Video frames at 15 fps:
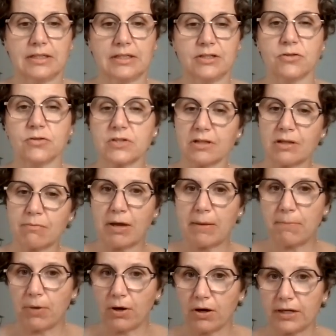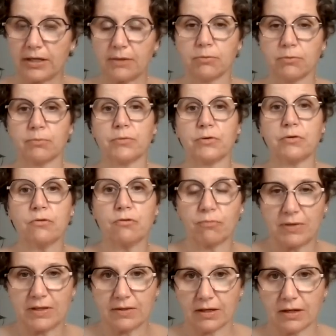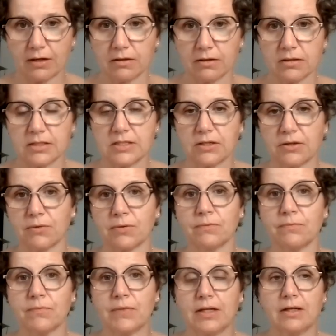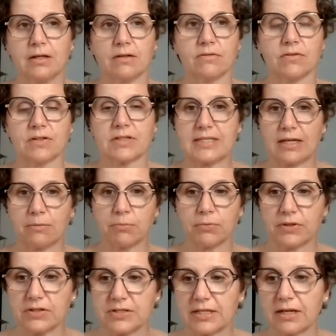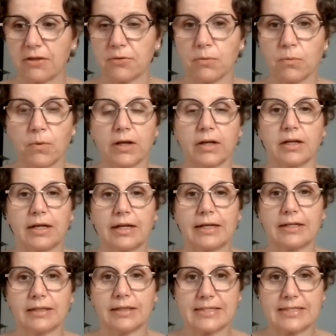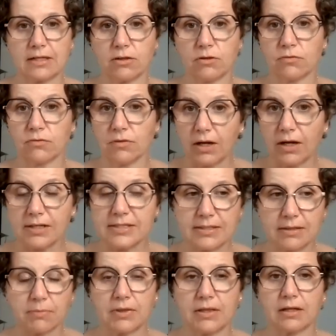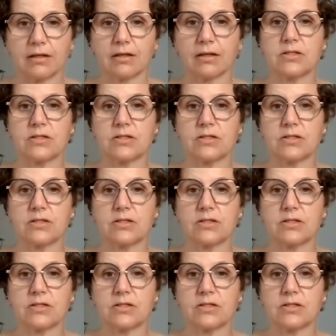And usually my body will move me there. So, for example, there's another one. Let's say you've lost something.